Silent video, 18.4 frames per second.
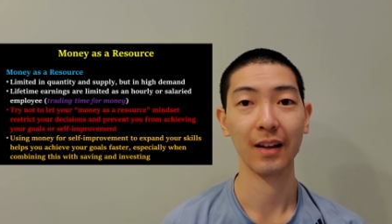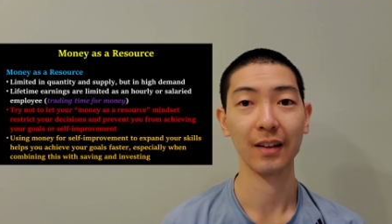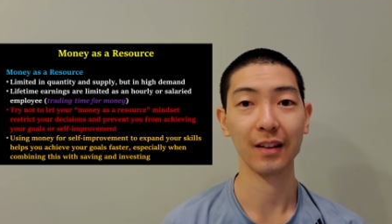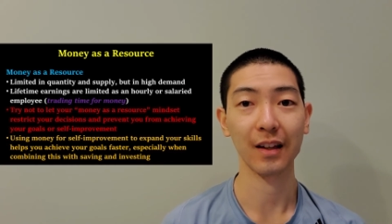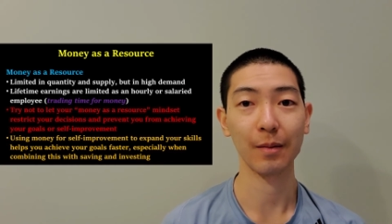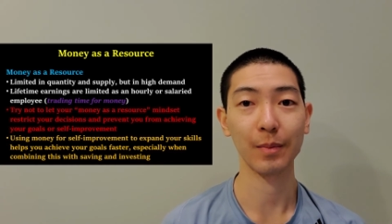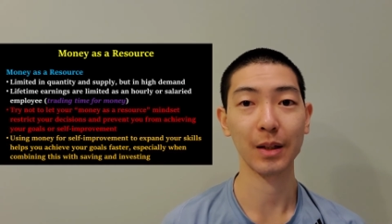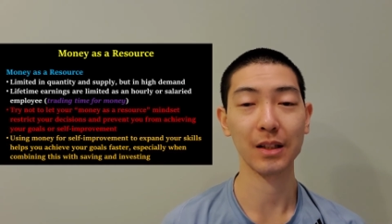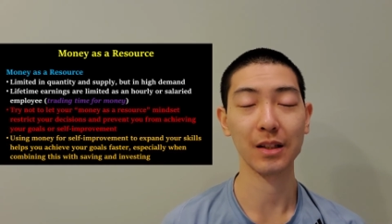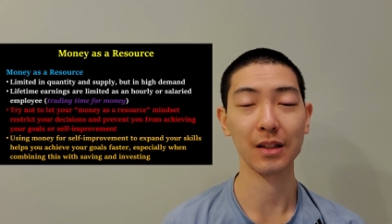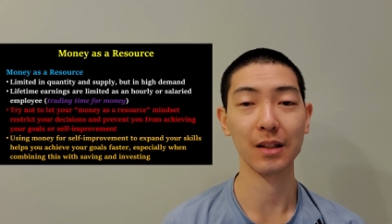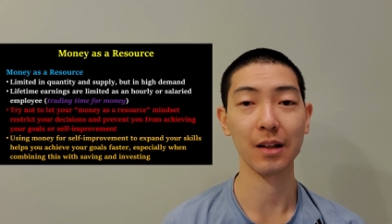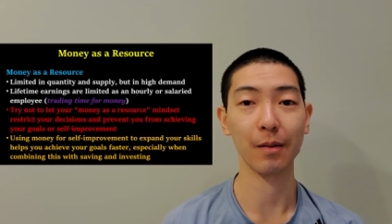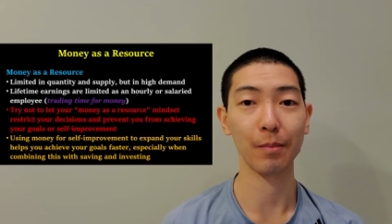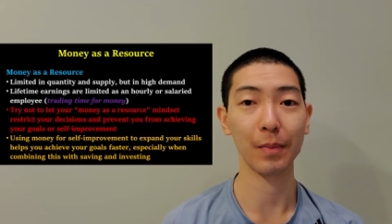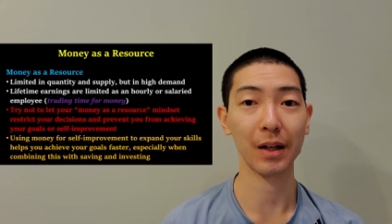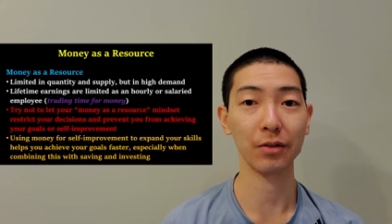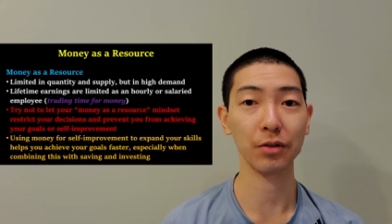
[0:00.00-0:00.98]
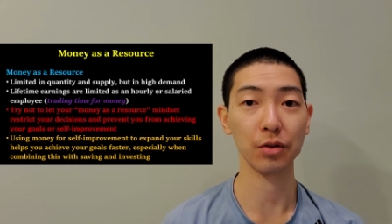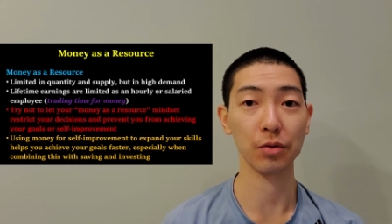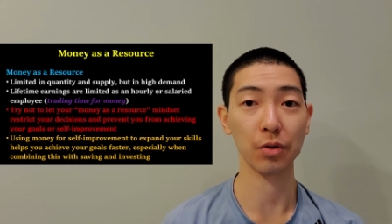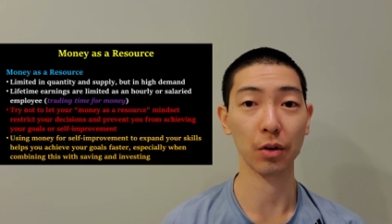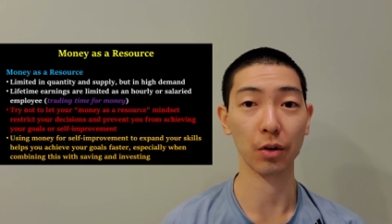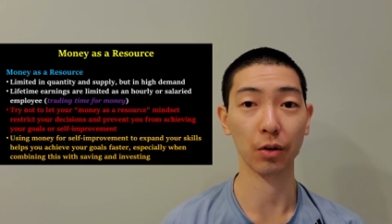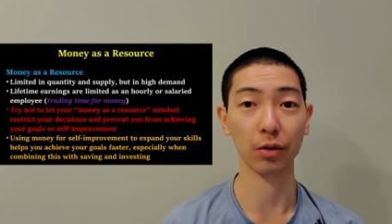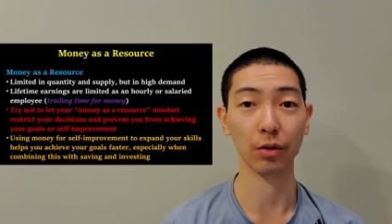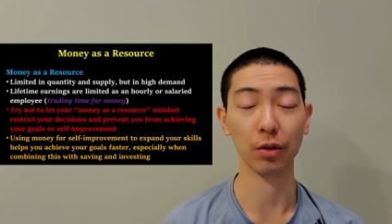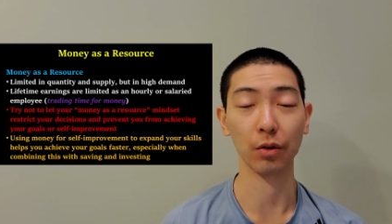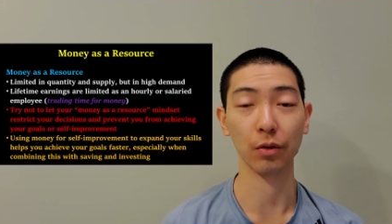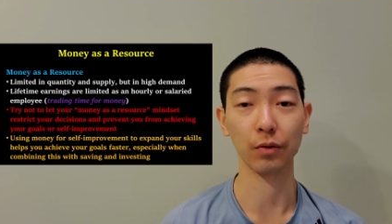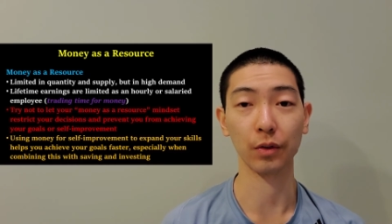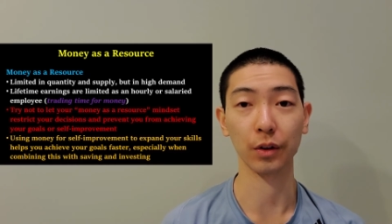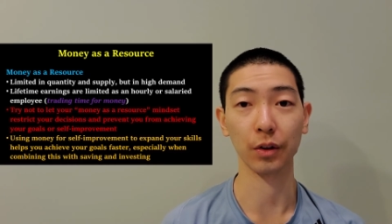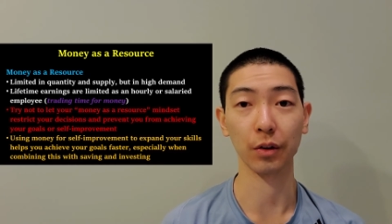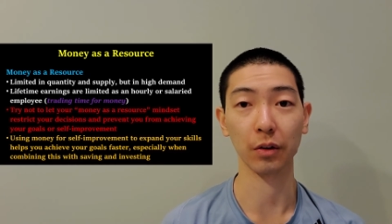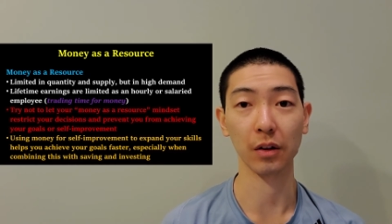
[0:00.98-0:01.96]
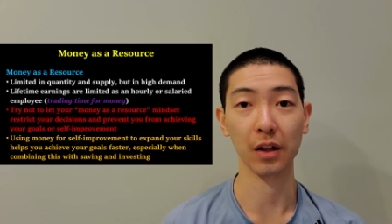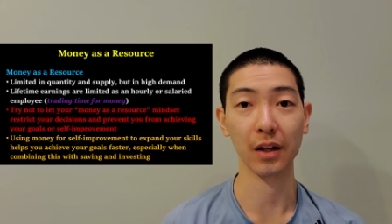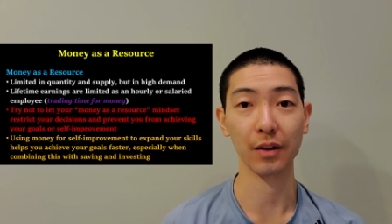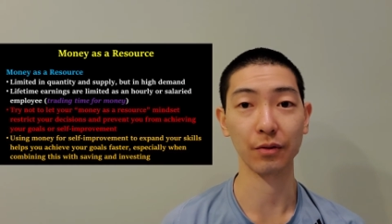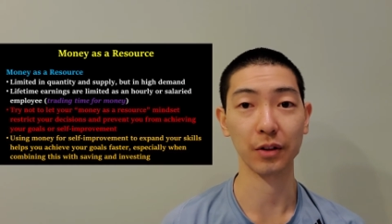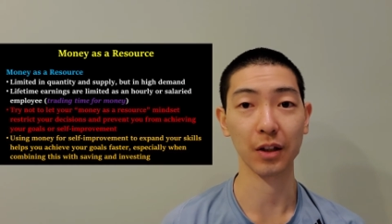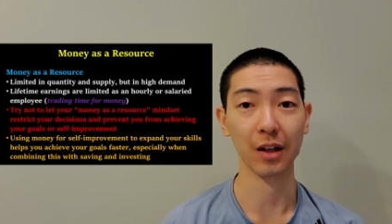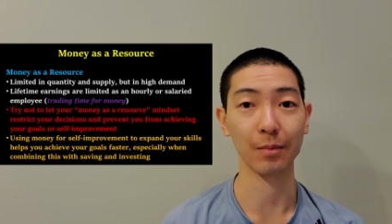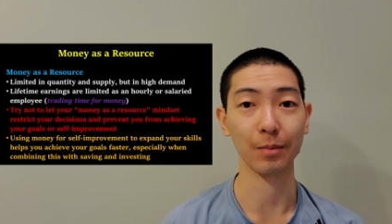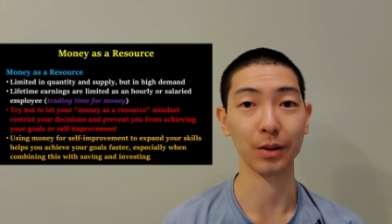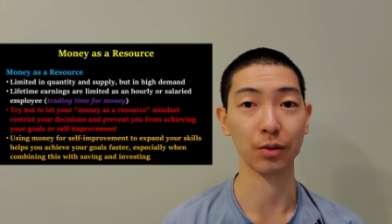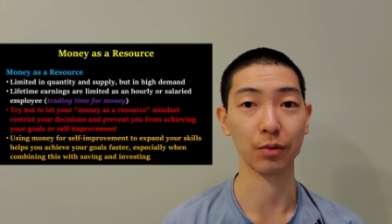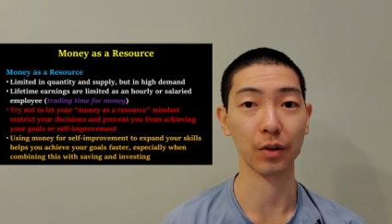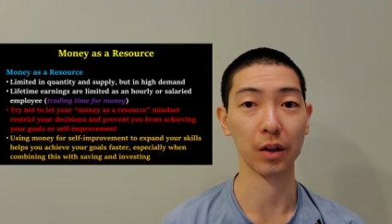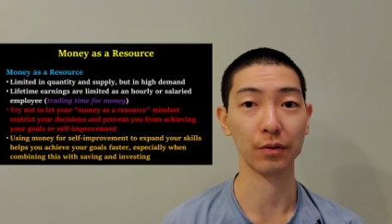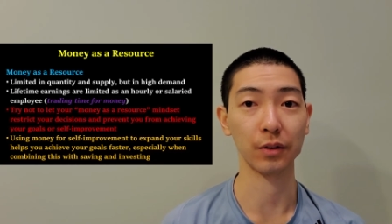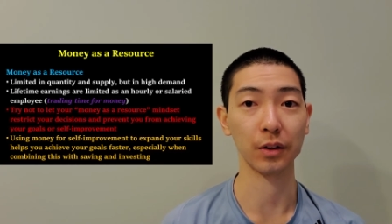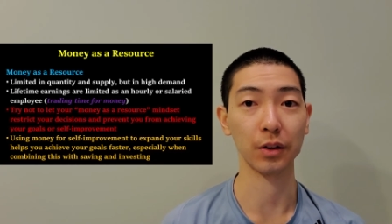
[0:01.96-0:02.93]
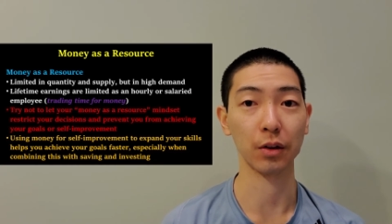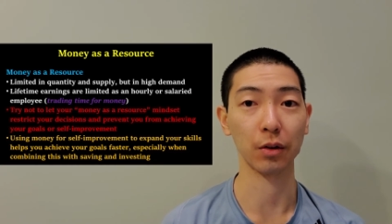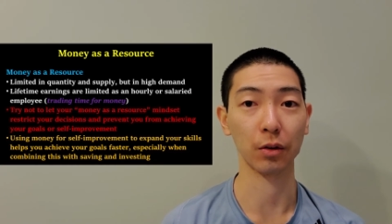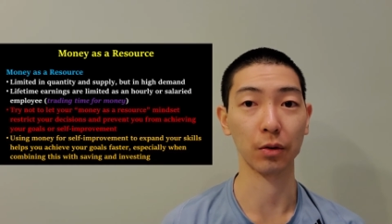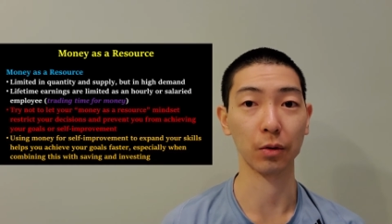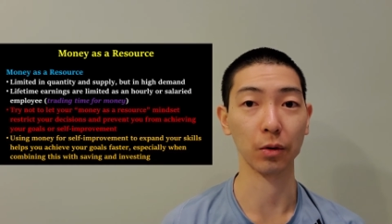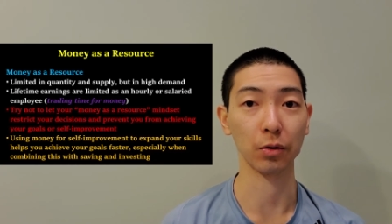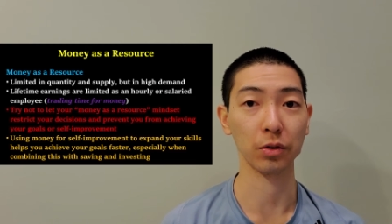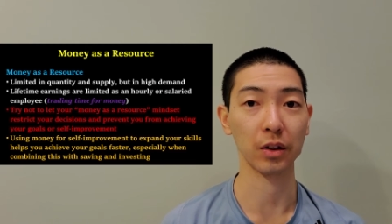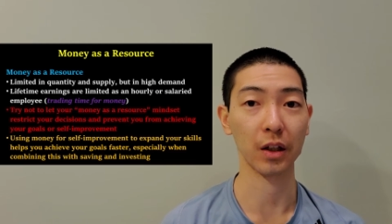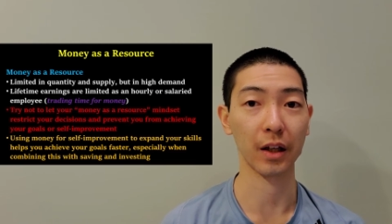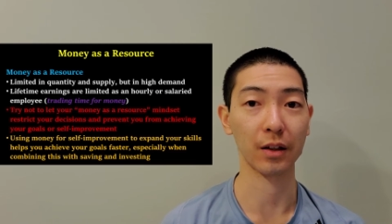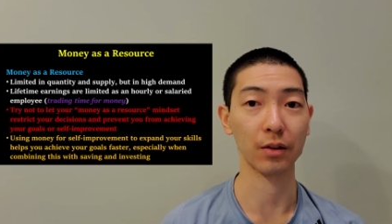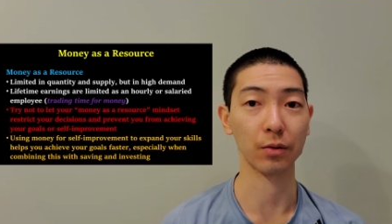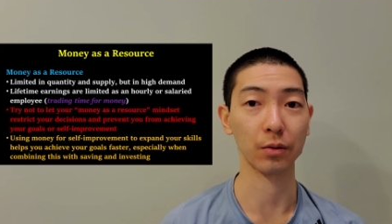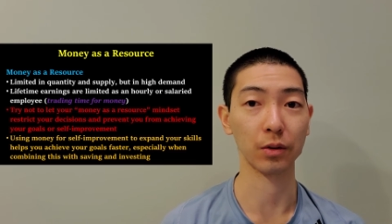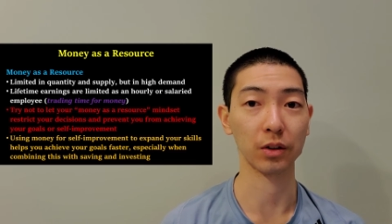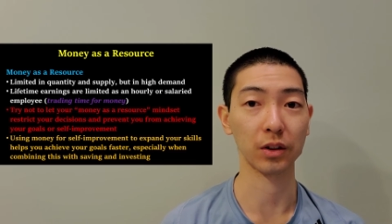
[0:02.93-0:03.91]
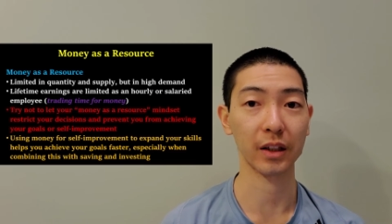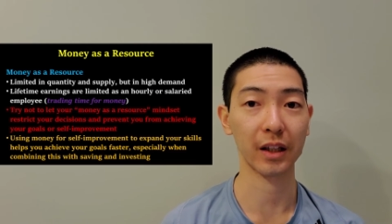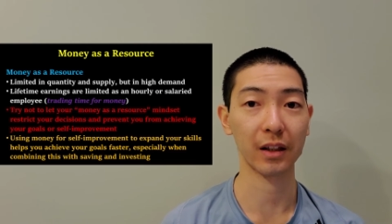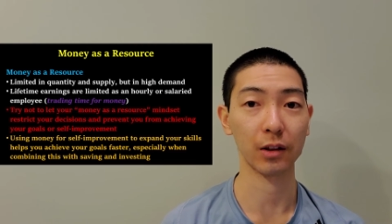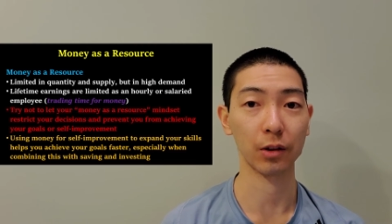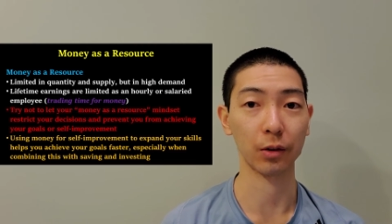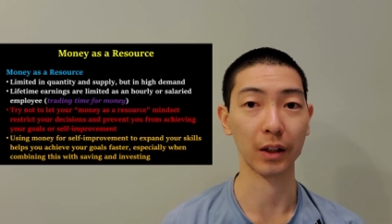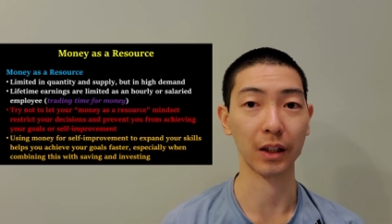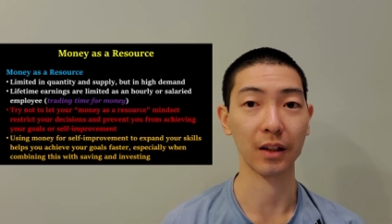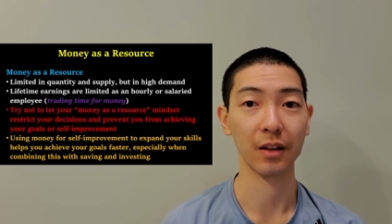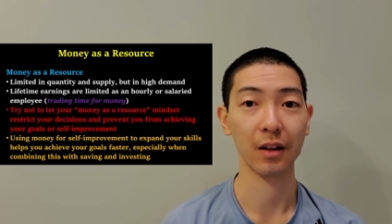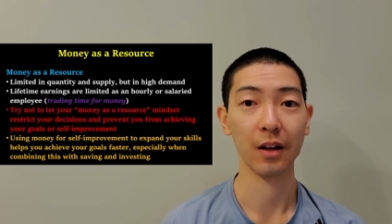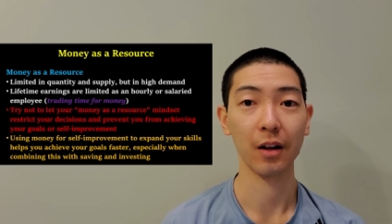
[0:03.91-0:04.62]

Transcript: that means the amount you earn over your lifetime is roughly your gross annual salary